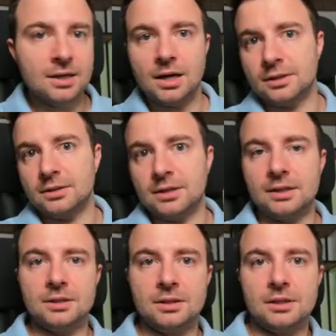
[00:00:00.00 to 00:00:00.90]

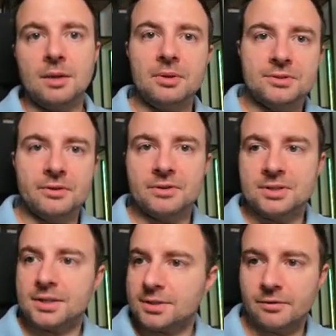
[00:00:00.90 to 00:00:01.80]
another couple of servers
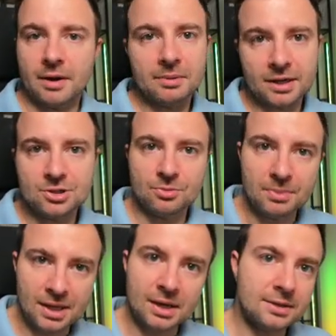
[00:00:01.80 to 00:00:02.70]
that serve application
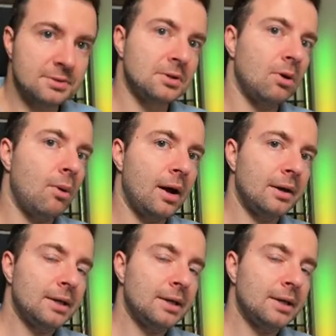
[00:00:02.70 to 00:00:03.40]
B, and so on.